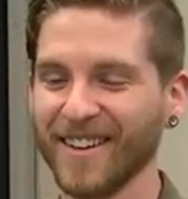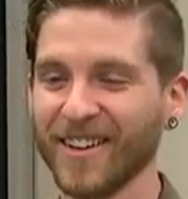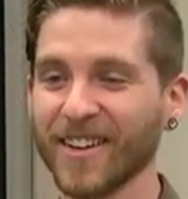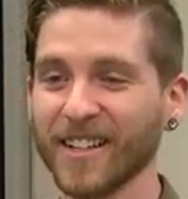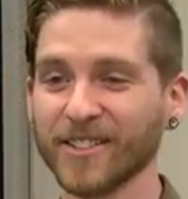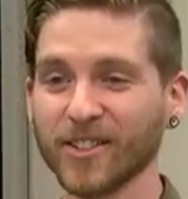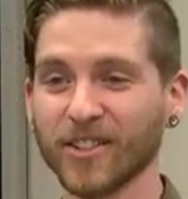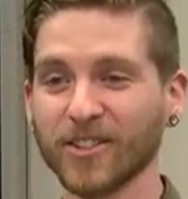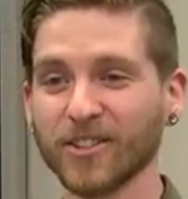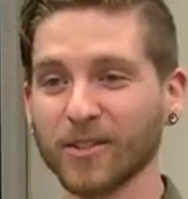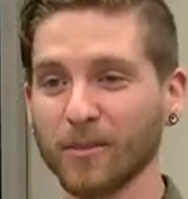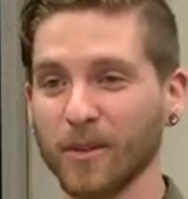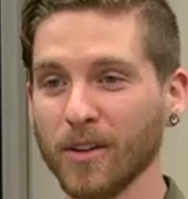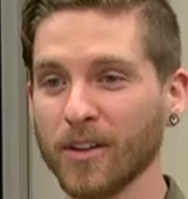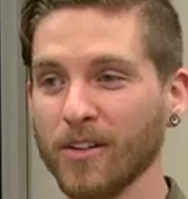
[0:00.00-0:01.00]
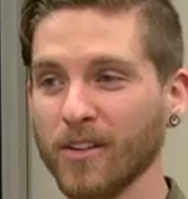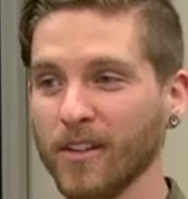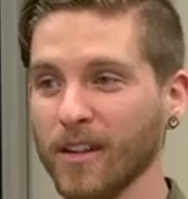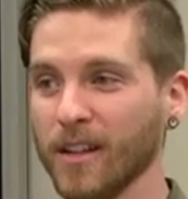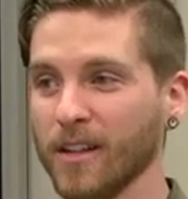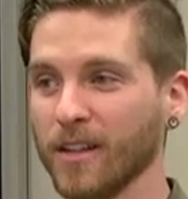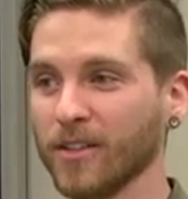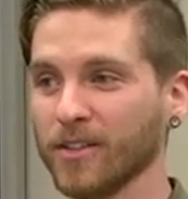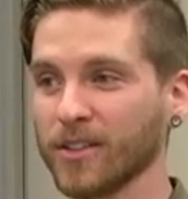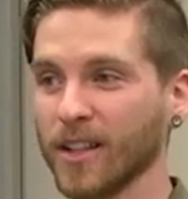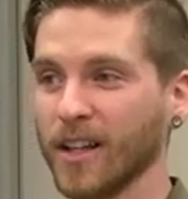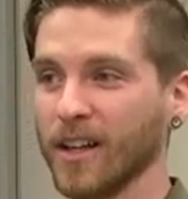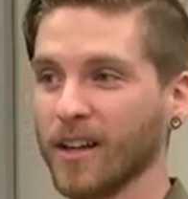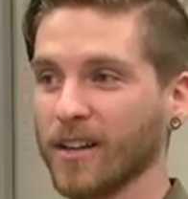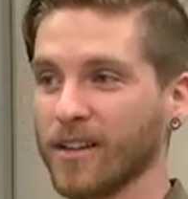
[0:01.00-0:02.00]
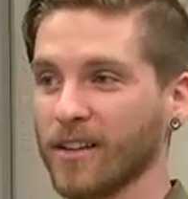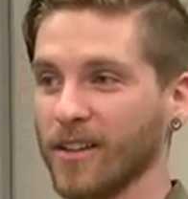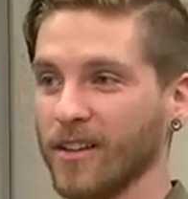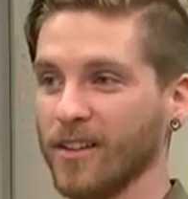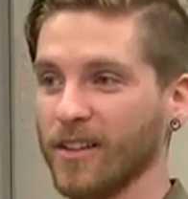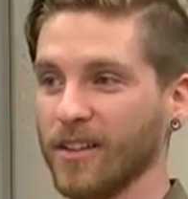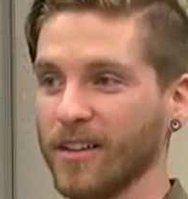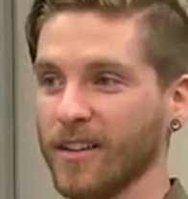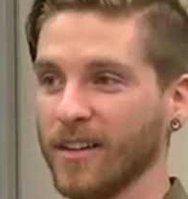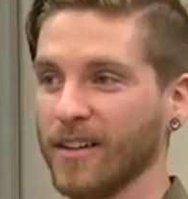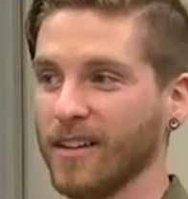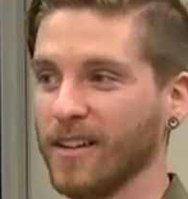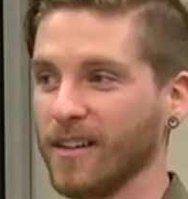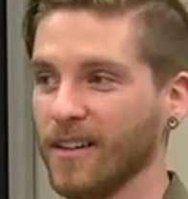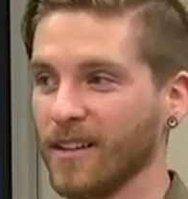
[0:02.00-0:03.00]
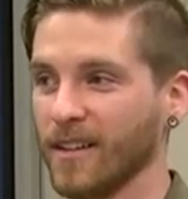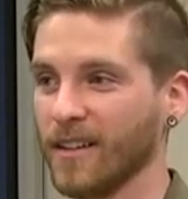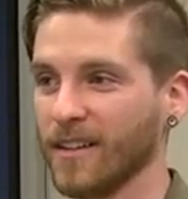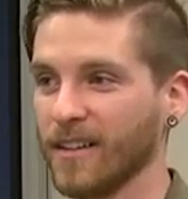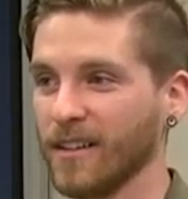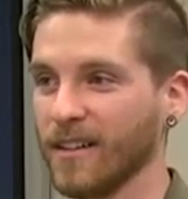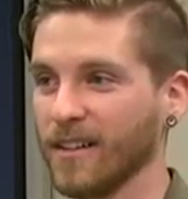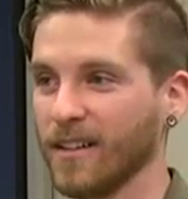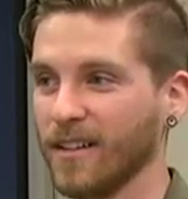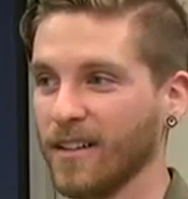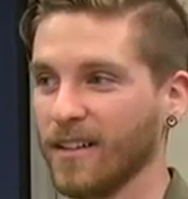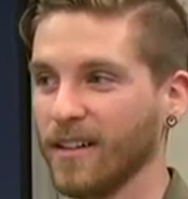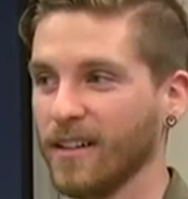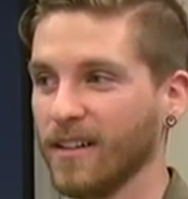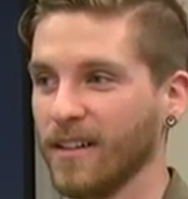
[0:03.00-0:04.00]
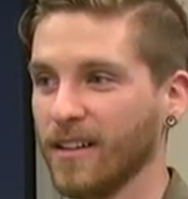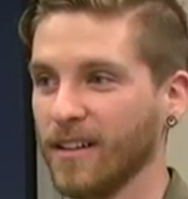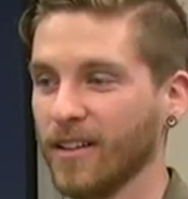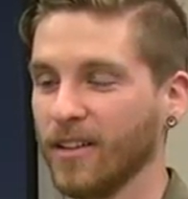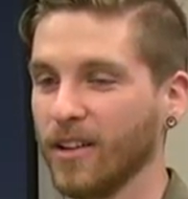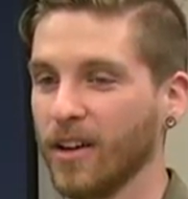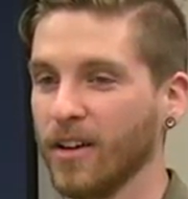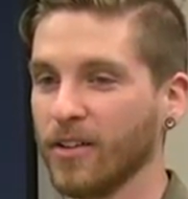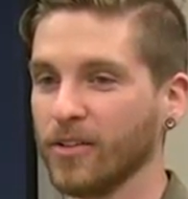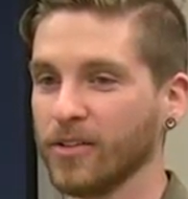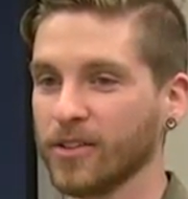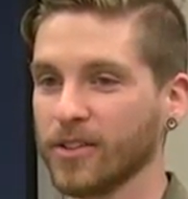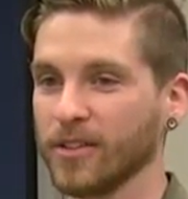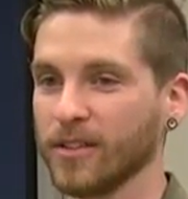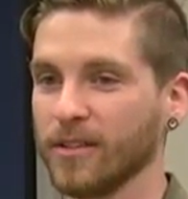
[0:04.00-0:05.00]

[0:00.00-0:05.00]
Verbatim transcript: Okay, so there's some mercury in those. Kurt? Lowe's. Lowe's. Right